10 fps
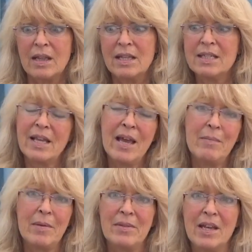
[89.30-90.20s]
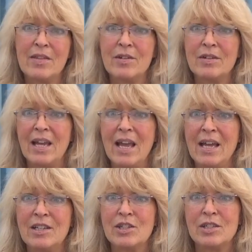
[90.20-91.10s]
This came up the other
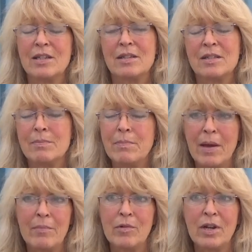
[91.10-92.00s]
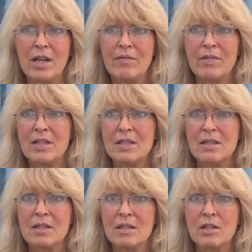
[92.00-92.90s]
day, just this memory of
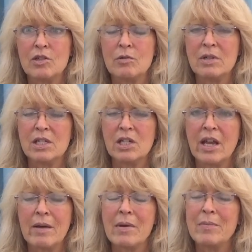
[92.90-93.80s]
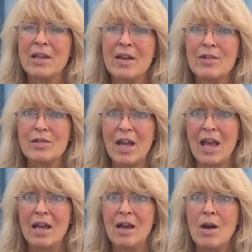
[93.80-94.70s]
this situation came up the other
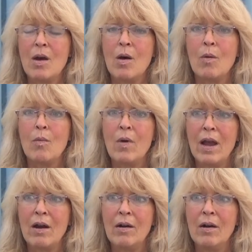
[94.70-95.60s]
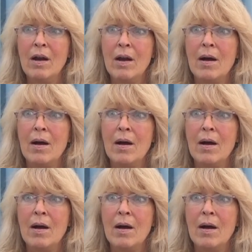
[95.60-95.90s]
day where